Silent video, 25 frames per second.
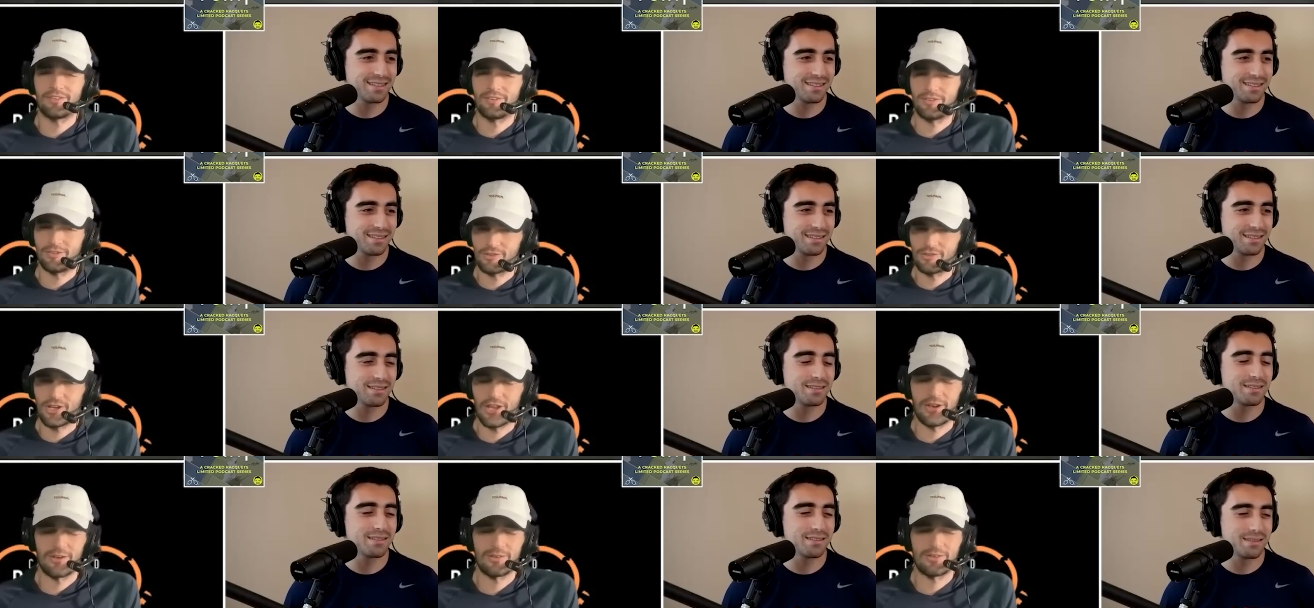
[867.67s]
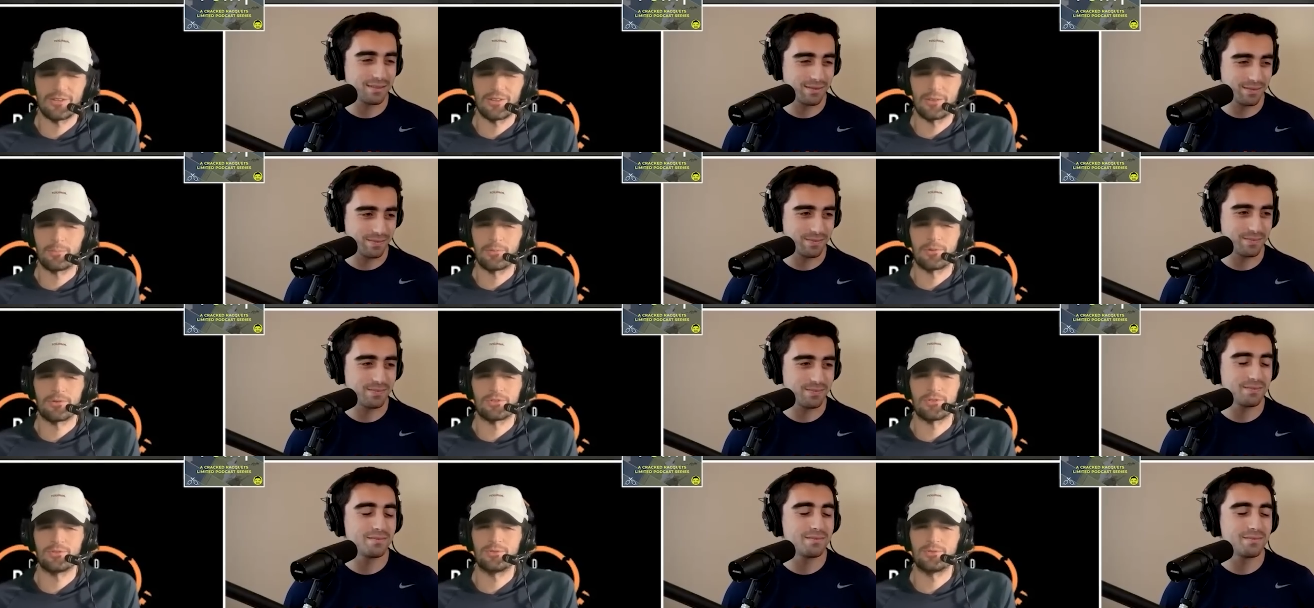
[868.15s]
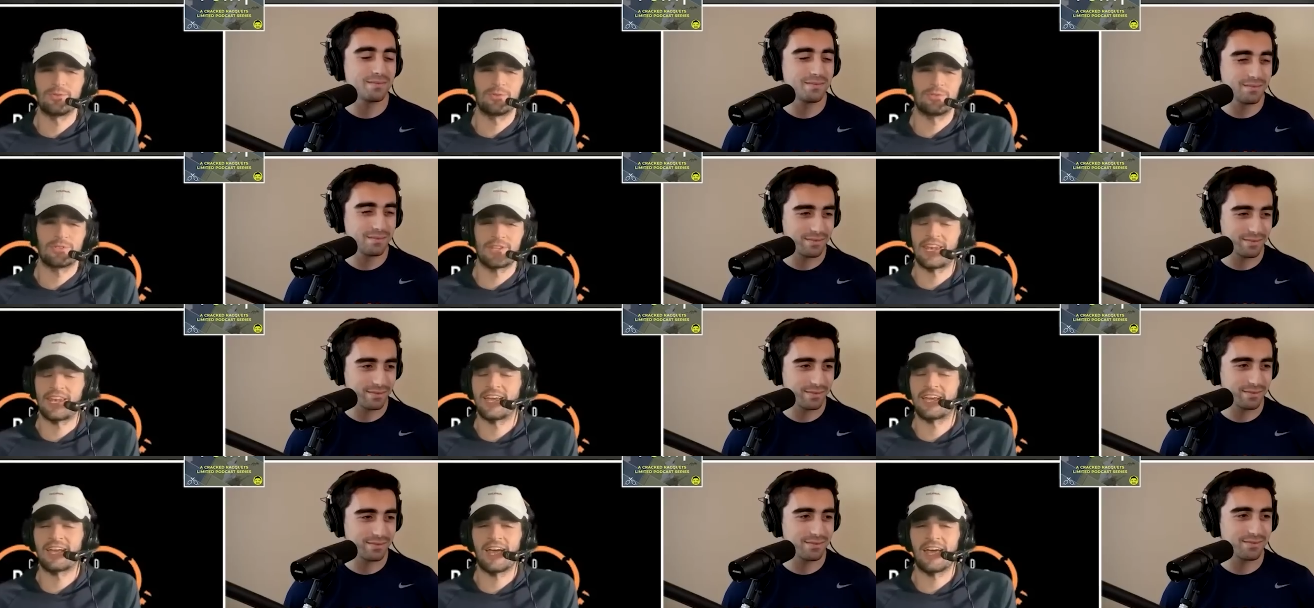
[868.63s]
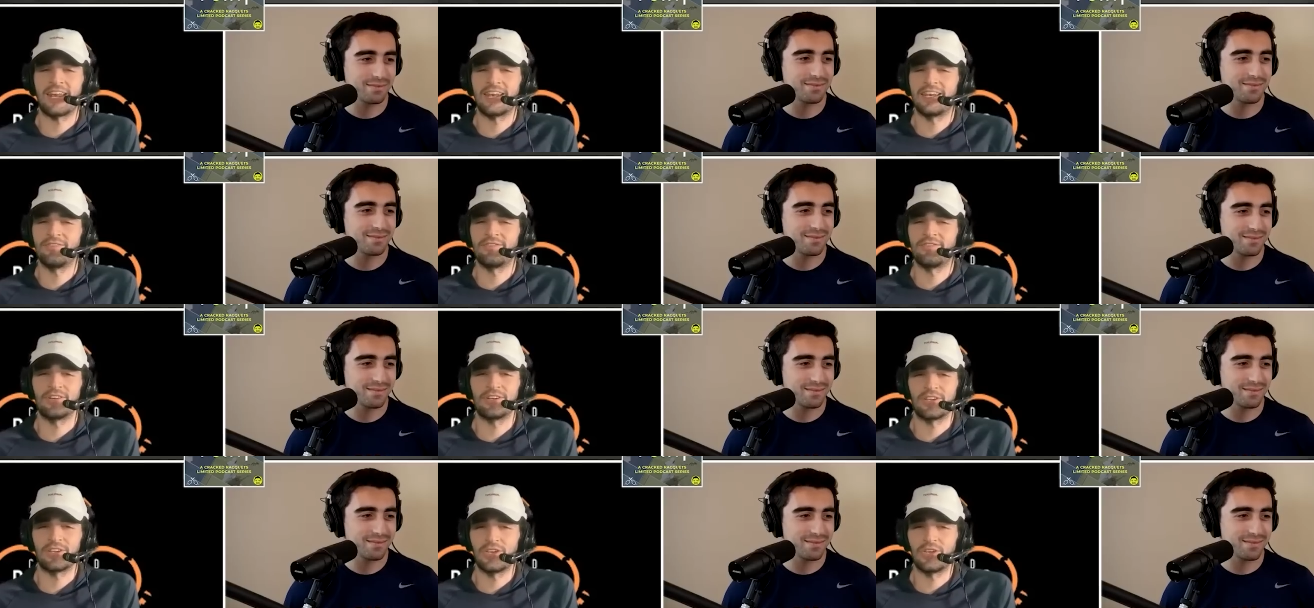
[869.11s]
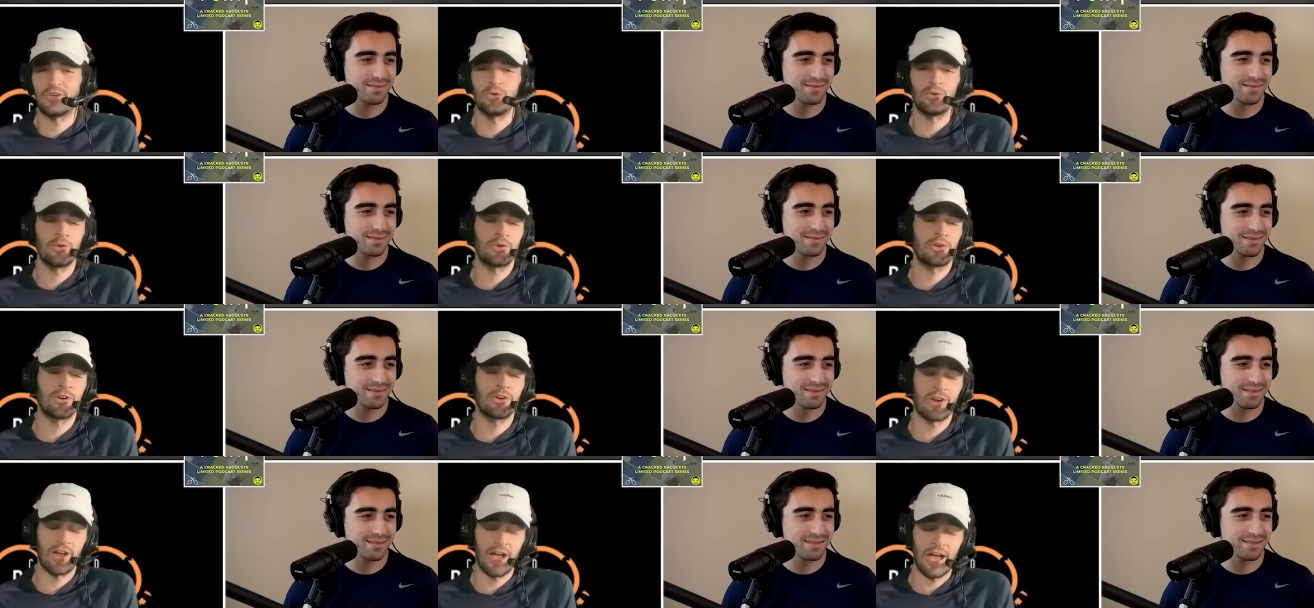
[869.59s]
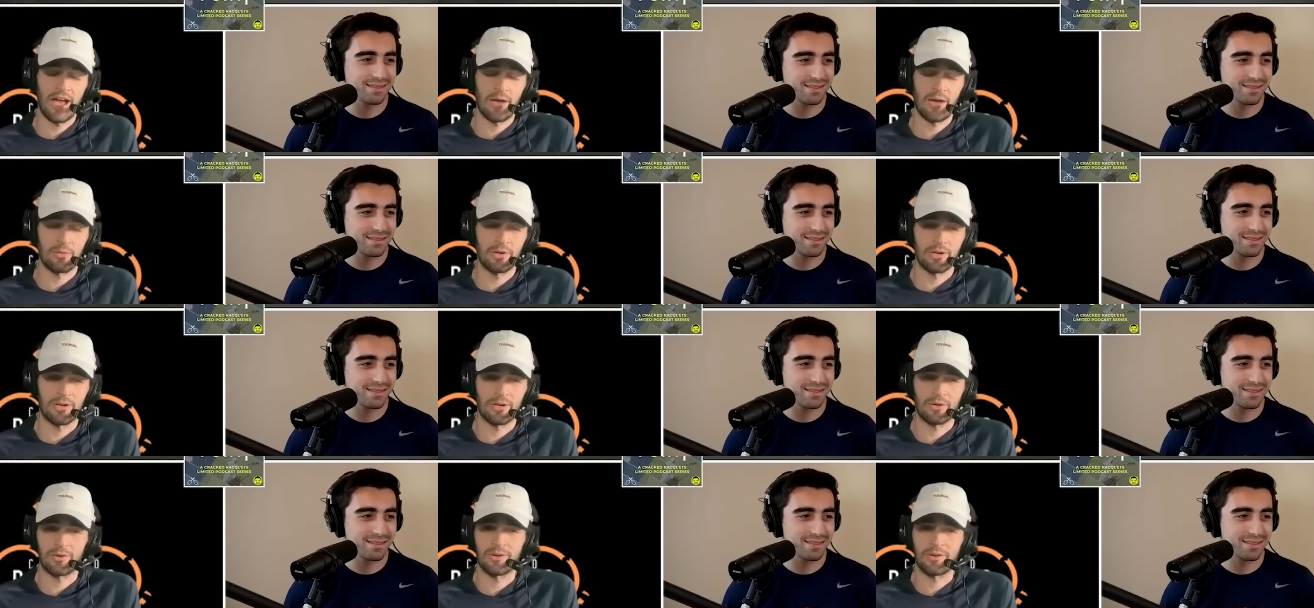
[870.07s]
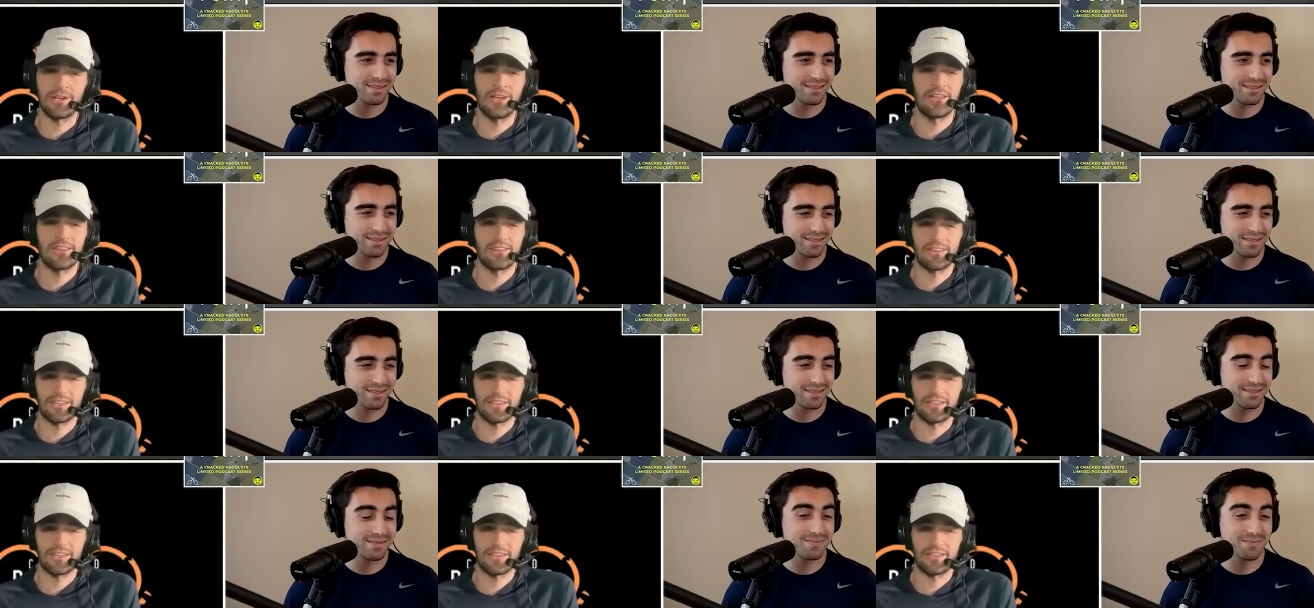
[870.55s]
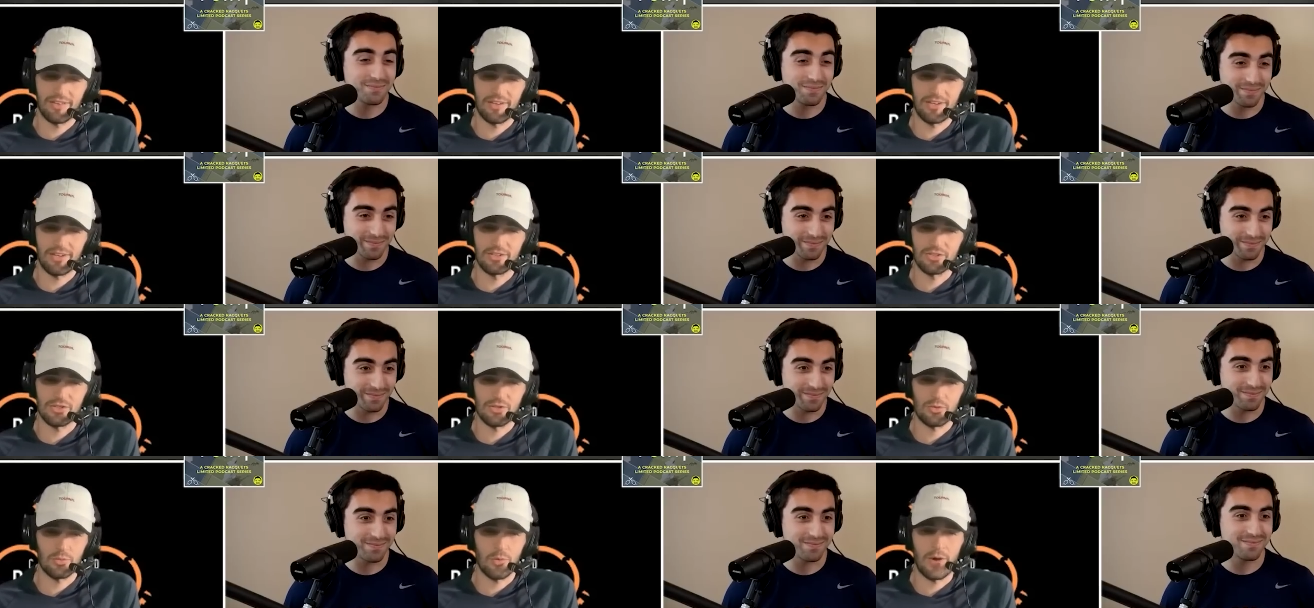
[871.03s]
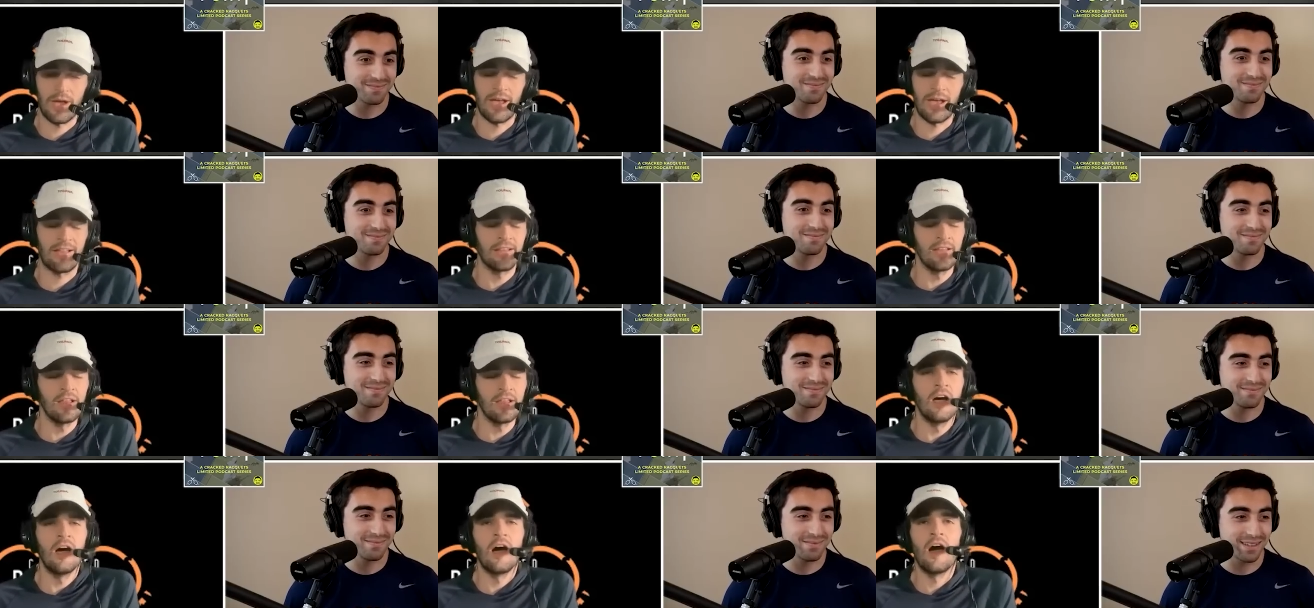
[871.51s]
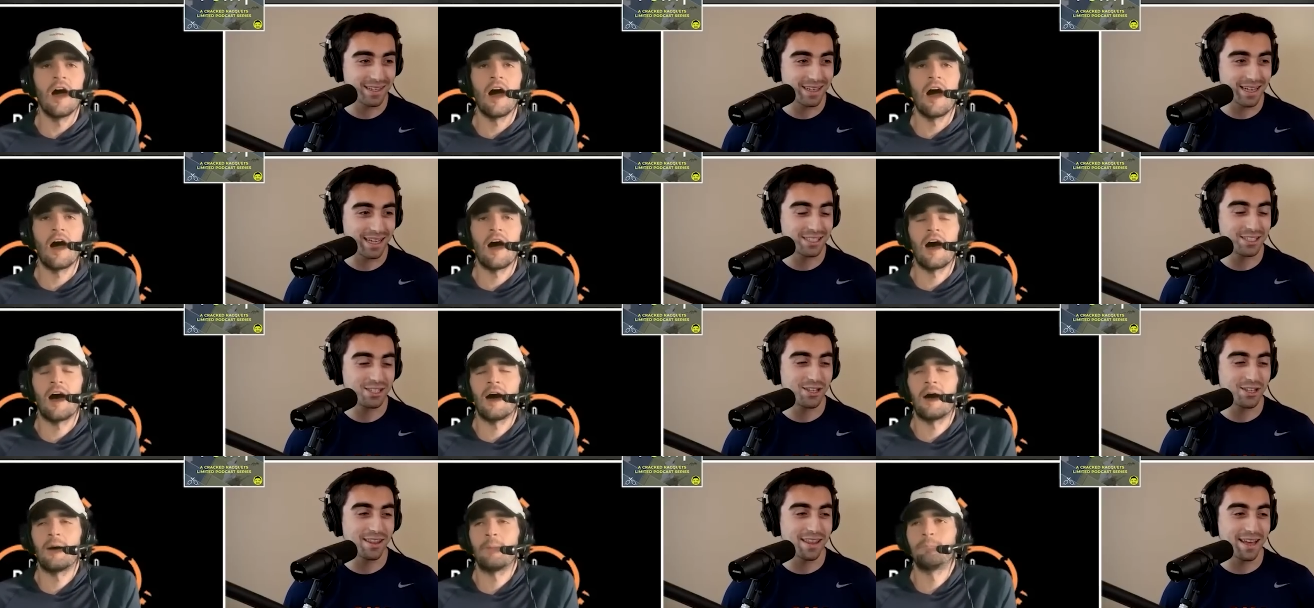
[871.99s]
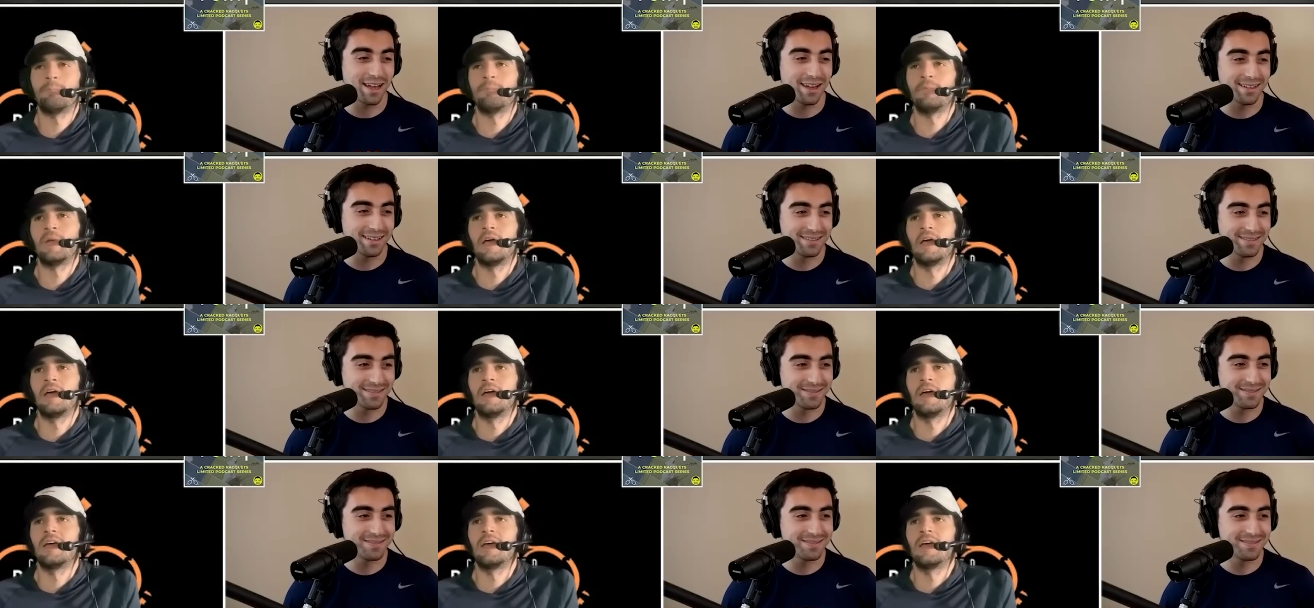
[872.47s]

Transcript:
Speaker 1: Shout out to the person who said I got even cuter. I would agree. I think I've aged mm. well. Um, I saw um, that.